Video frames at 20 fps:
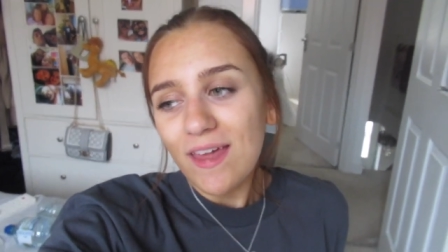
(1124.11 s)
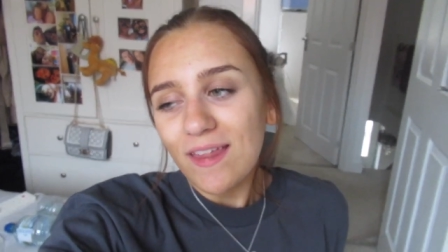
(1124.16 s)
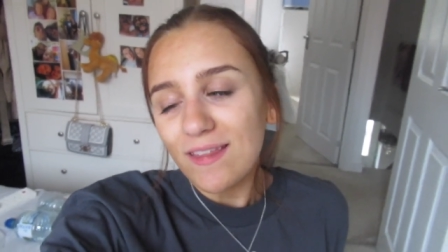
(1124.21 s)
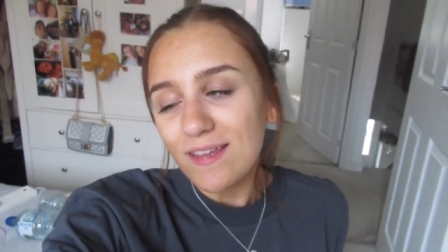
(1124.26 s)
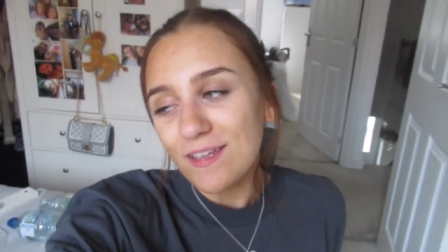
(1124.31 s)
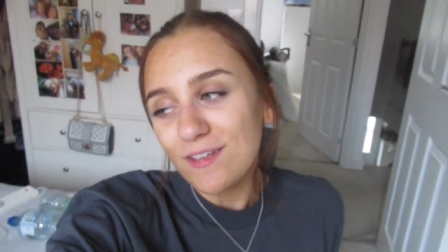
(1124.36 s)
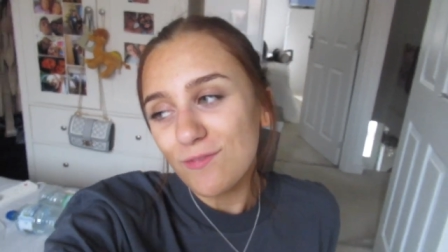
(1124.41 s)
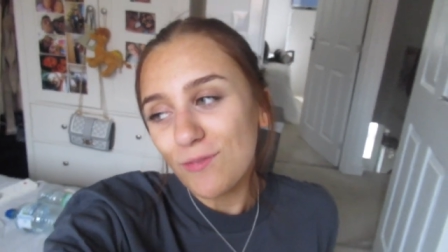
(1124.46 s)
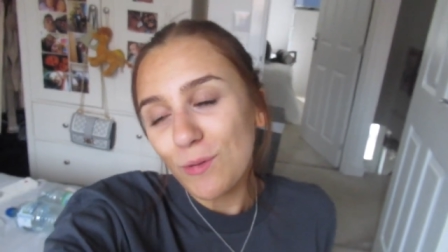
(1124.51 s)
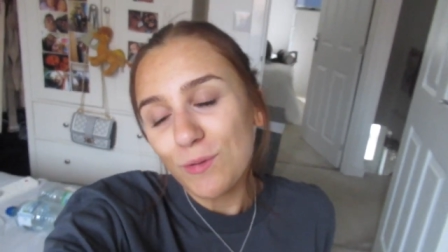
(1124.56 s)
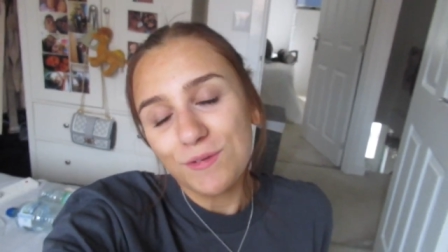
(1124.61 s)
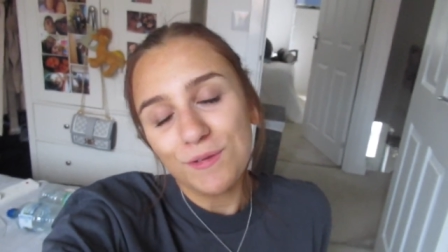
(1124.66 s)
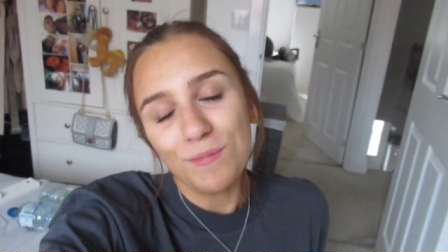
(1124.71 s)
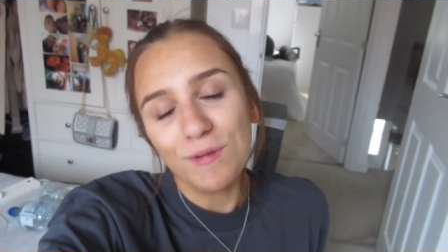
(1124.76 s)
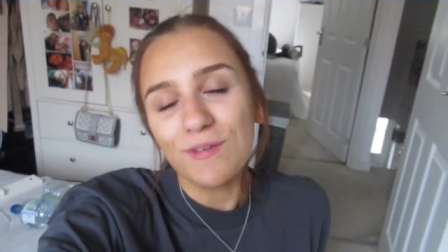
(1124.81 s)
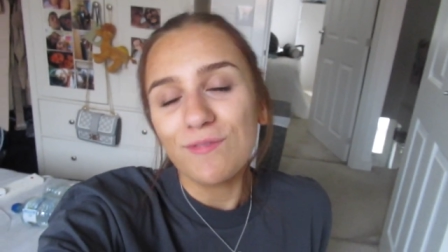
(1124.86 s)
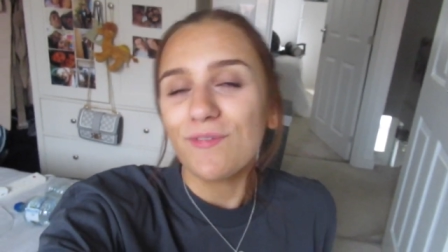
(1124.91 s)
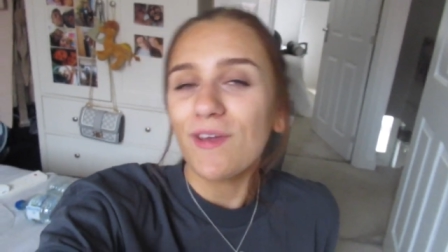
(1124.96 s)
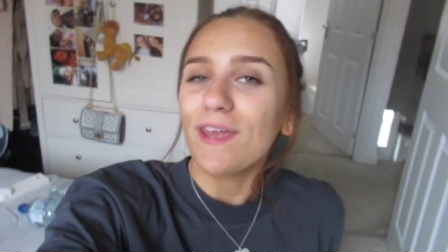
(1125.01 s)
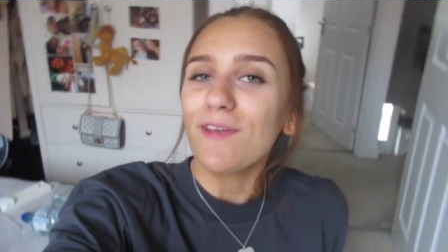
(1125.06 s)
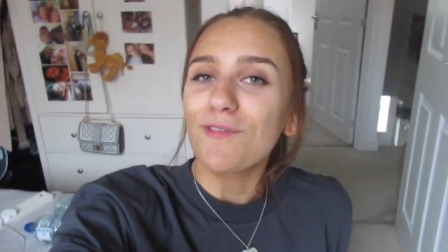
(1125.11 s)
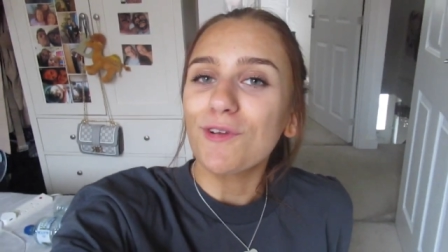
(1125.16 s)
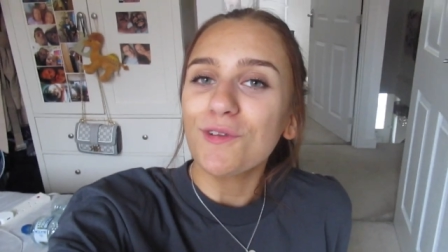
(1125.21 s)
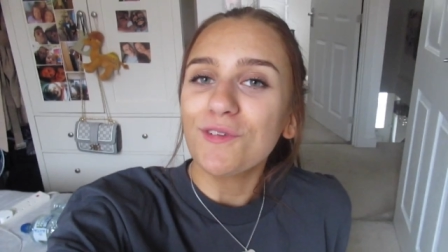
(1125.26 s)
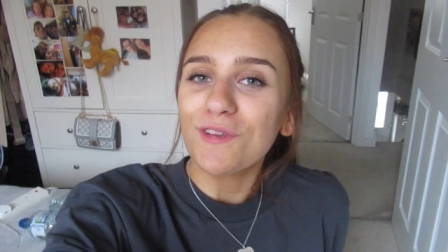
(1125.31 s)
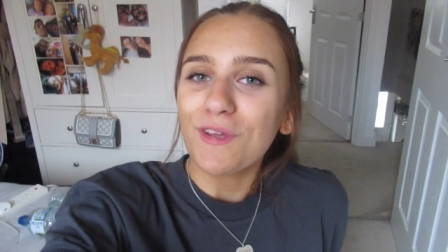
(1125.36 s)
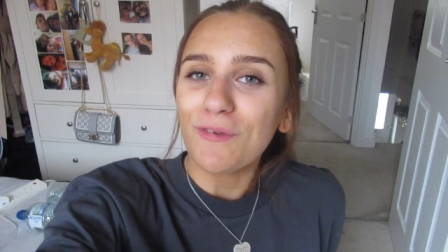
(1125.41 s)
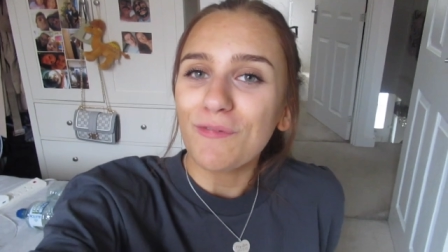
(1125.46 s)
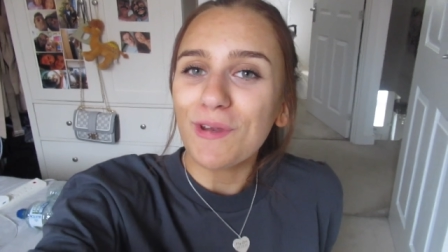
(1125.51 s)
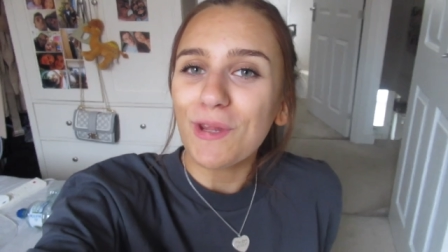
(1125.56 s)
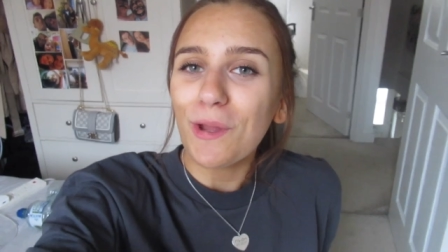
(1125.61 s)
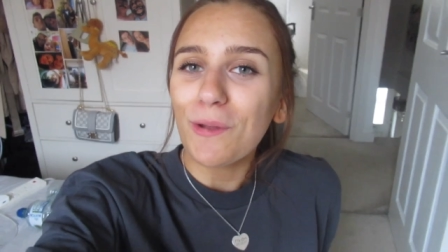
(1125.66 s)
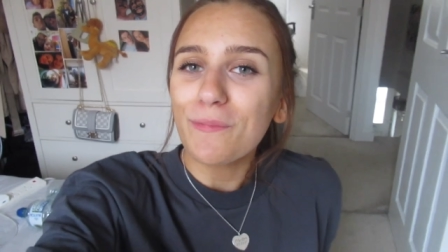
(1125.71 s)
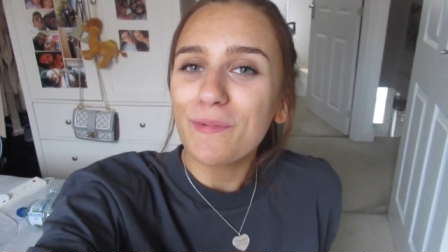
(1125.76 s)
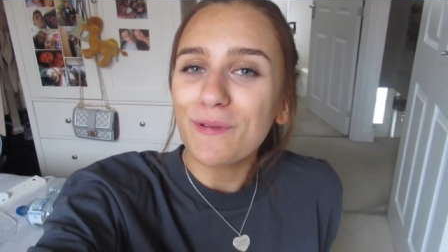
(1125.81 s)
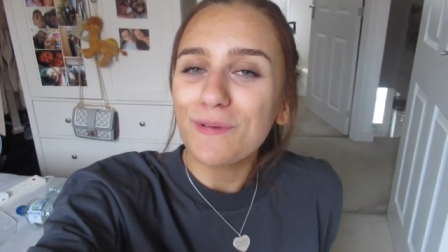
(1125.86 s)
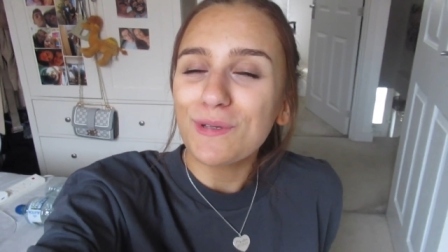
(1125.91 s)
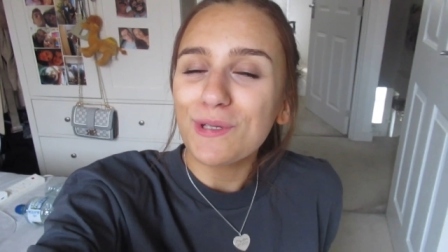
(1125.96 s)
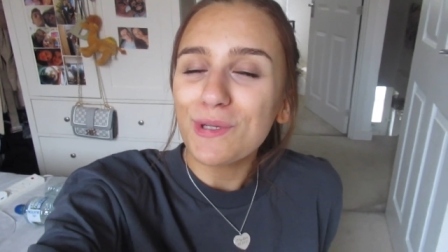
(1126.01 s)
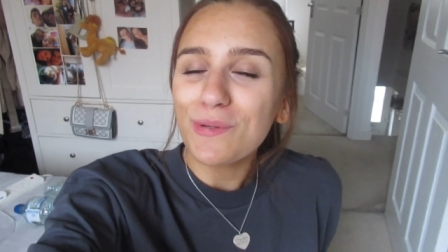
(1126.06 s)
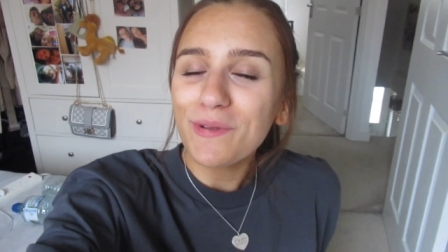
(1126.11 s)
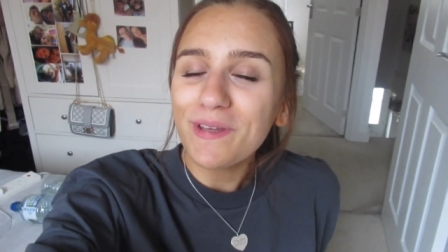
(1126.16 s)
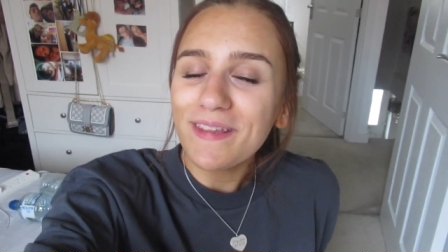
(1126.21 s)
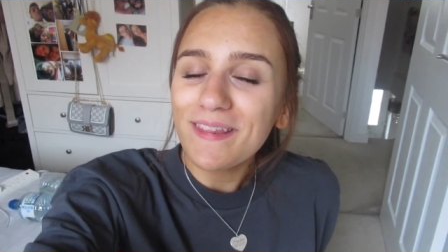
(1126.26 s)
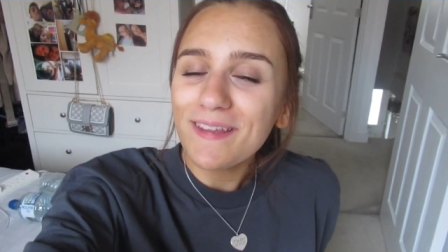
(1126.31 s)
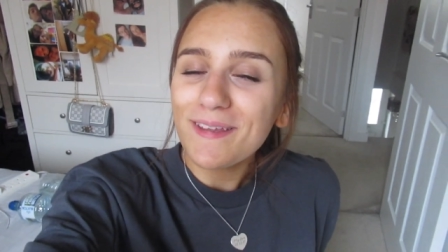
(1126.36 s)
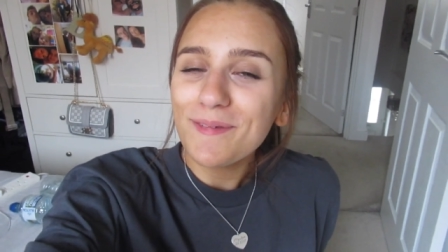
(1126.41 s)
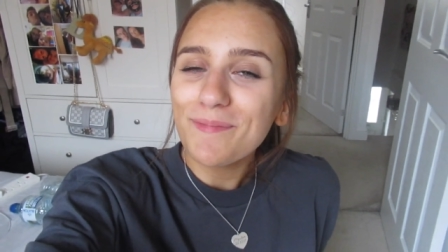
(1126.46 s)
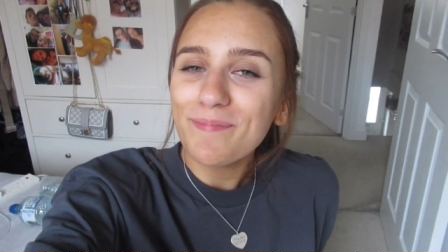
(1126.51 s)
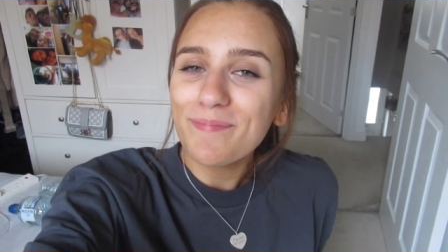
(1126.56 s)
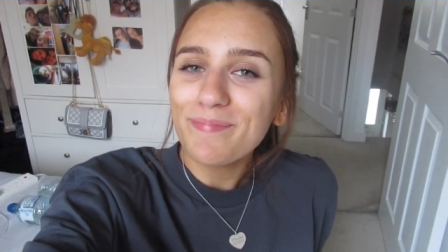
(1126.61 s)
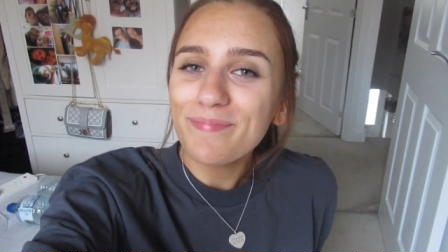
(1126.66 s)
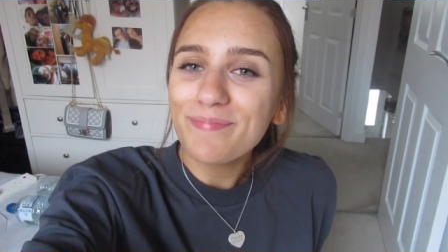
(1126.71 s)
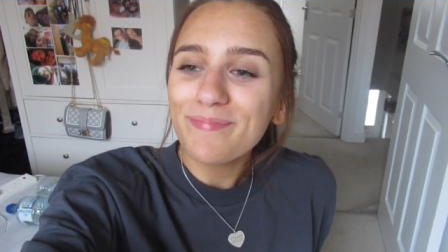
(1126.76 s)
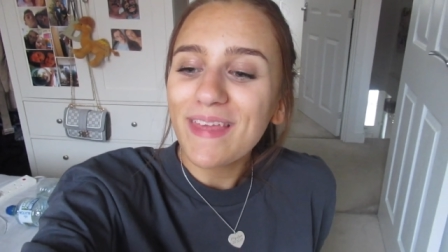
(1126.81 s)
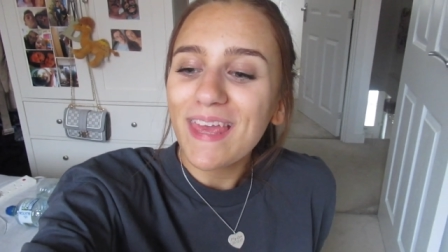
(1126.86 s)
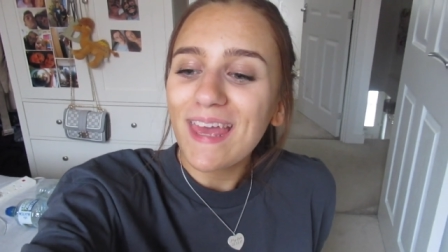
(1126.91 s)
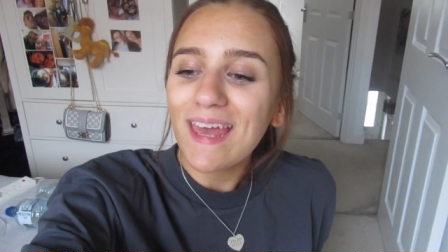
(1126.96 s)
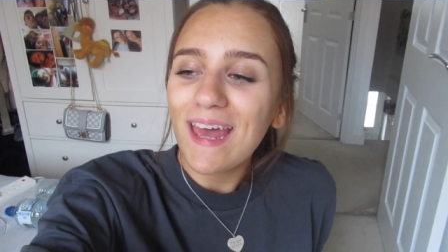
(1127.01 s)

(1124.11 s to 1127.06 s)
These vlogs are my favourites, so I really hope you're enjoying them,